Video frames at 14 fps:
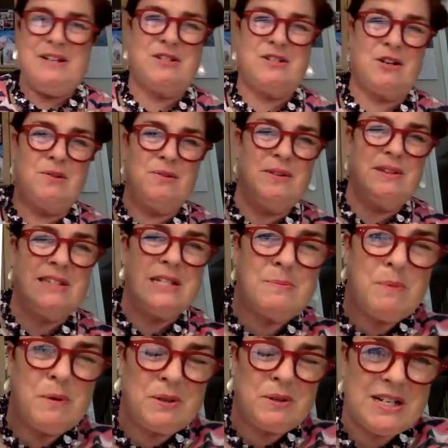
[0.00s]
So this
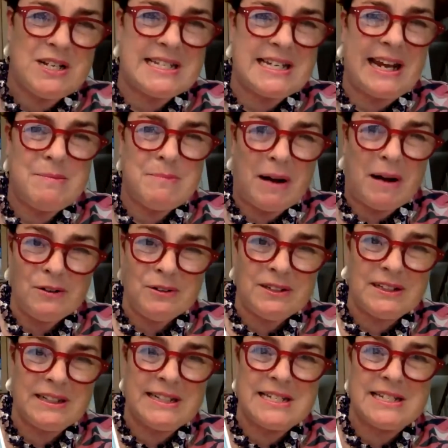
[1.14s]
book just came out.
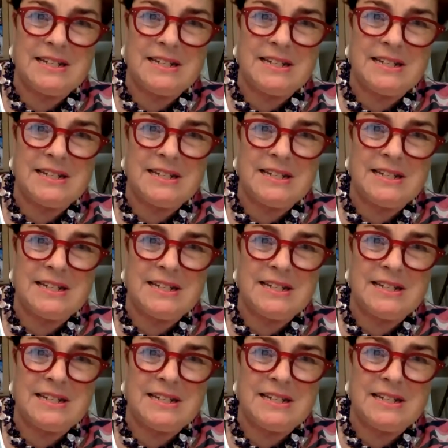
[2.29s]
It's the